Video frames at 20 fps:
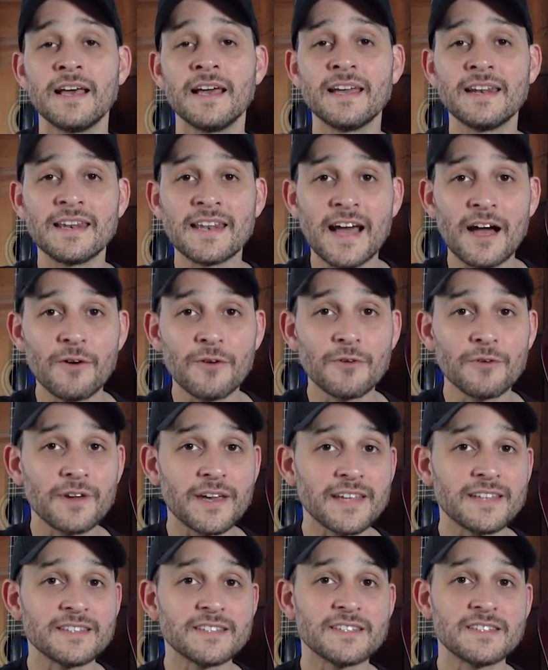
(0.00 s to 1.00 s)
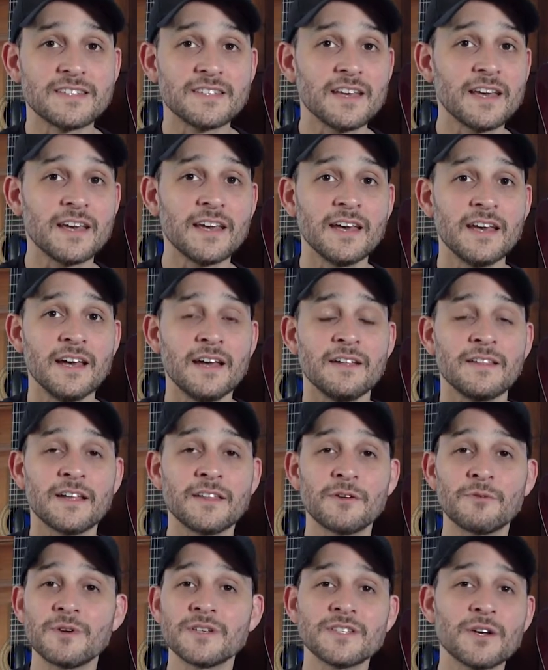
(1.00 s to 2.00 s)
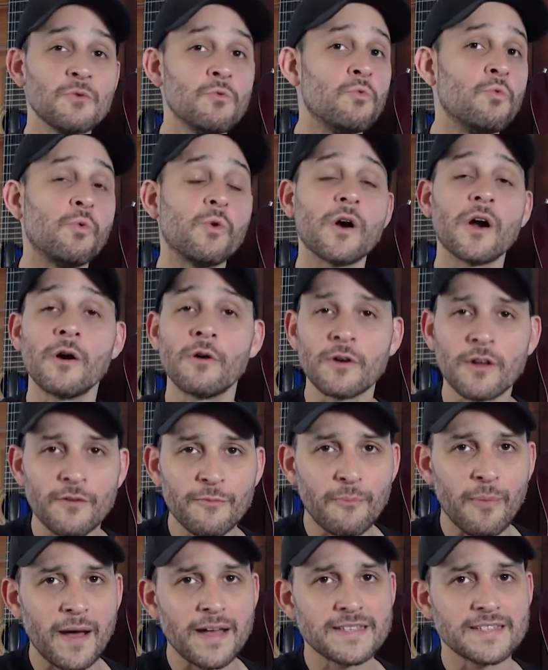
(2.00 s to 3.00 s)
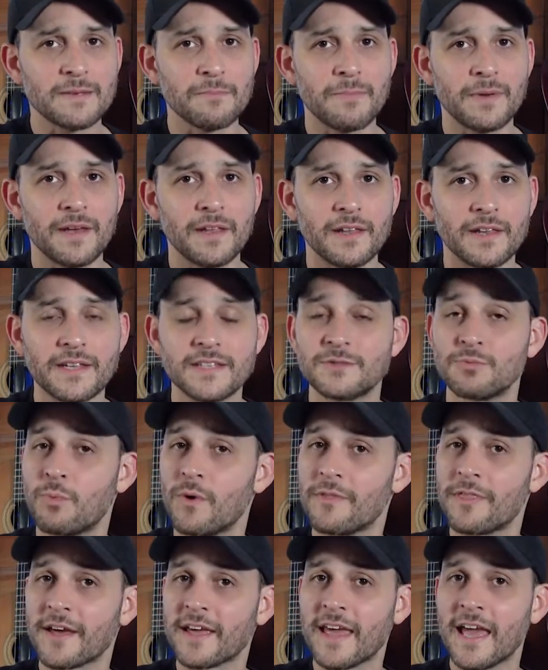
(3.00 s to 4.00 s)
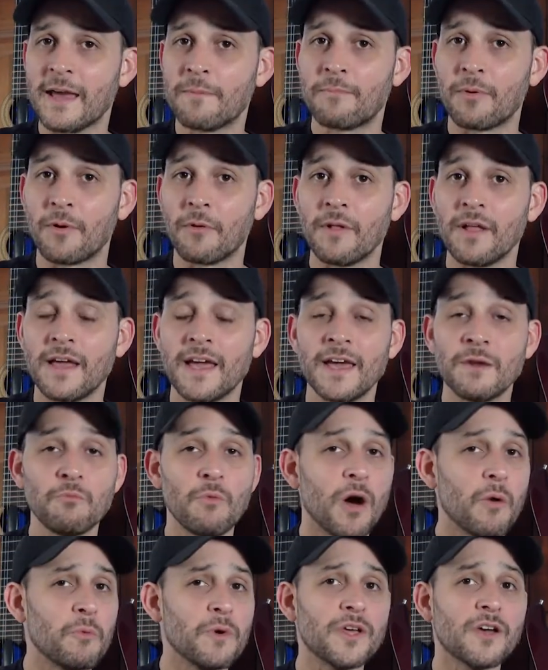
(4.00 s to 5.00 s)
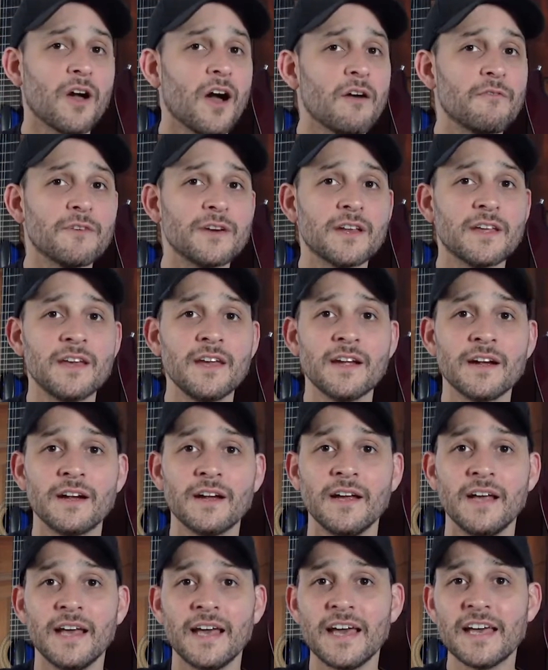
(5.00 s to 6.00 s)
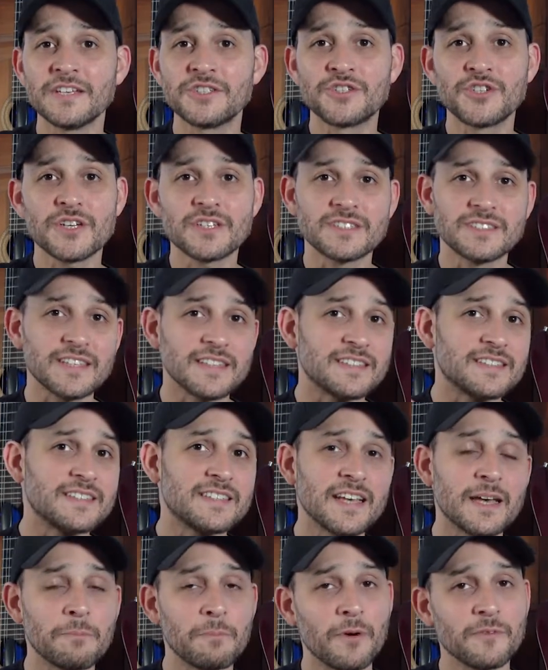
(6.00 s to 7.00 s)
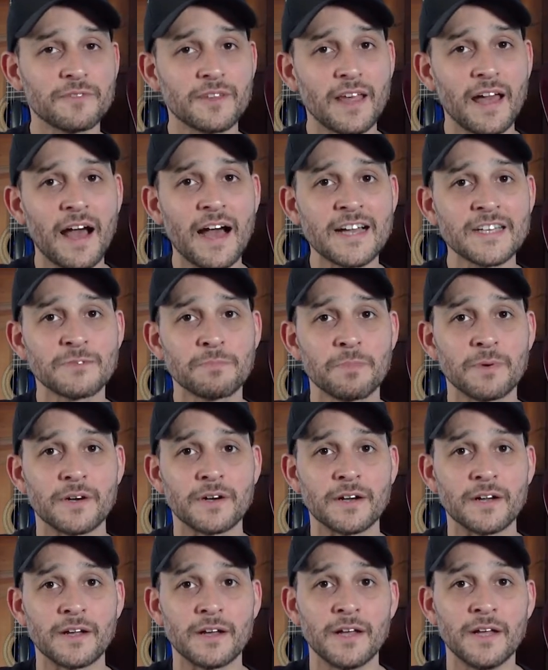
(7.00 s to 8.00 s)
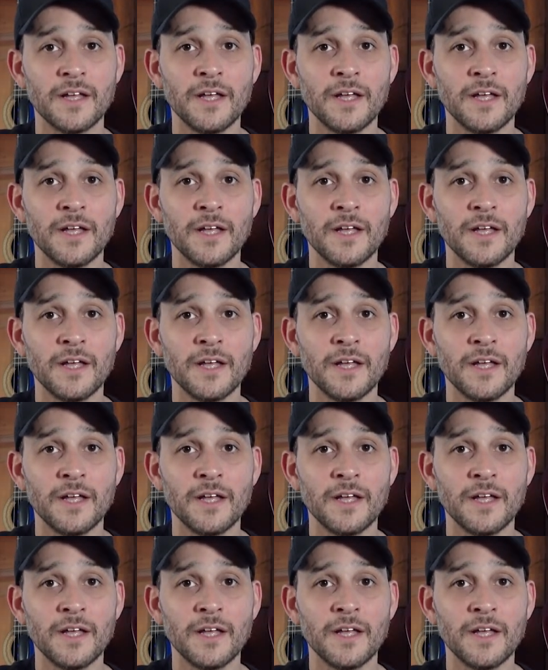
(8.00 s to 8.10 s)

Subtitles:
And now you can see that there is a world of possibilities with a capo. And what we covered here is just the tip of the iceberg.